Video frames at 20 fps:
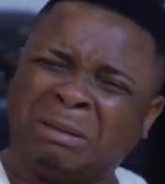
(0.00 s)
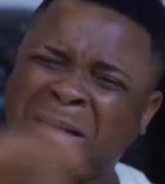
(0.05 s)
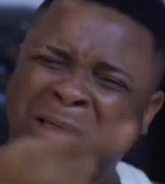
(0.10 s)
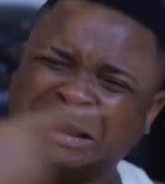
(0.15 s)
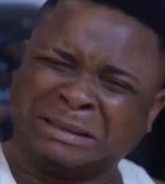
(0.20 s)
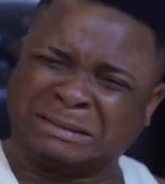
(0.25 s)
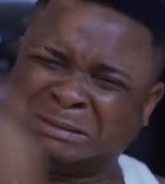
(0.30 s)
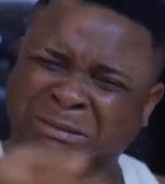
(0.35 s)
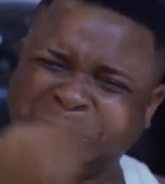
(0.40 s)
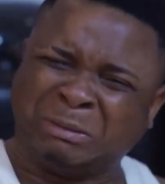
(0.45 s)

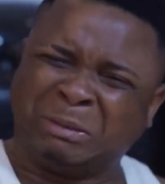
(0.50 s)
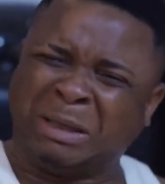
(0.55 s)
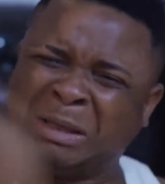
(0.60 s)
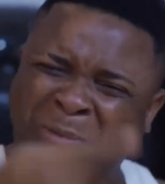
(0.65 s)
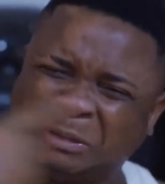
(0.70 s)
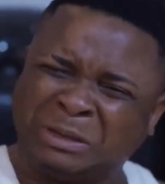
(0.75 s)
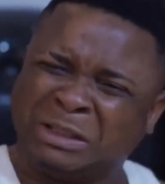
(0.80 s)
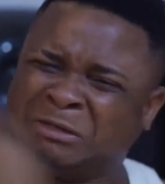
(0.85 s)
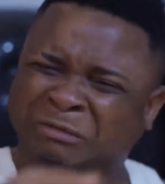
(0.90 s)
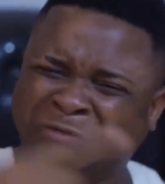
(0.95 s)
barracks who
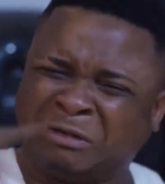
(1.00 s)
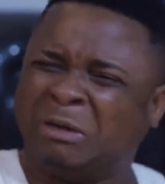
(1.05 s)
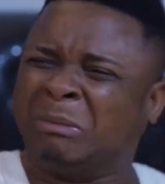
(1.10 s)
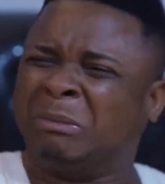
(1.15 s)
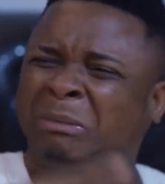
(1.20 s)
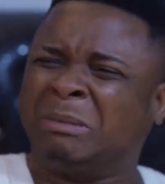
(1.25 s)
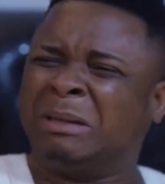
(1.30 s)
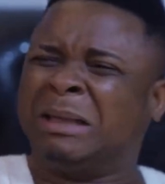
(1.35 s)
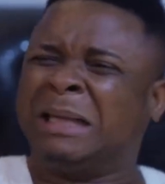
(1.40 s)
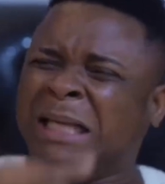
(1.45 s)
wear
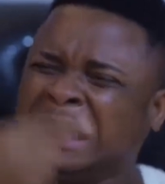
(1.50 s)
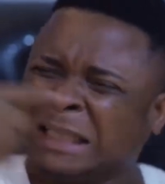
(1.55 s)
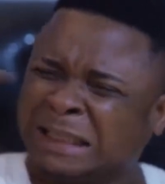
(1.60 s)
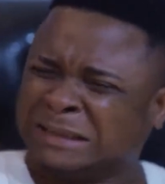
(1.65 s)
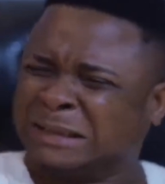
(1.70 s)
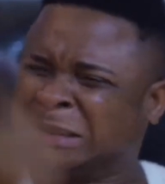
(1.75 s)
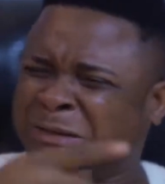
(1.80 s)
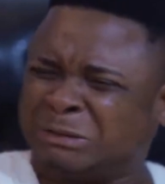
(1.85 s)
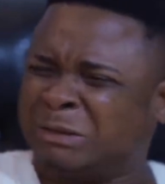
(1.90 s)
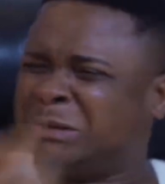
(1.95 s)
uniform
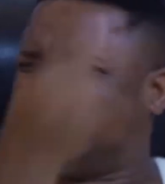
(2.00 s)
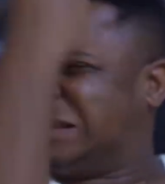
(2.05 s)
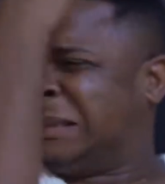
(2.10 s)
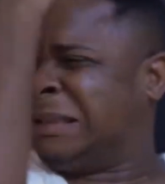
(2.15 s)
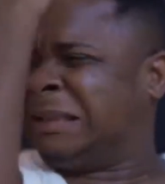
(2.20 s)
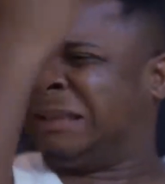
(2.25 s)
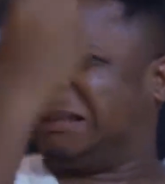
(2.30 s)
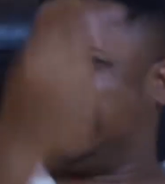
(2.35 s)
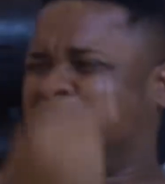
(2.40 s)
is a soldier.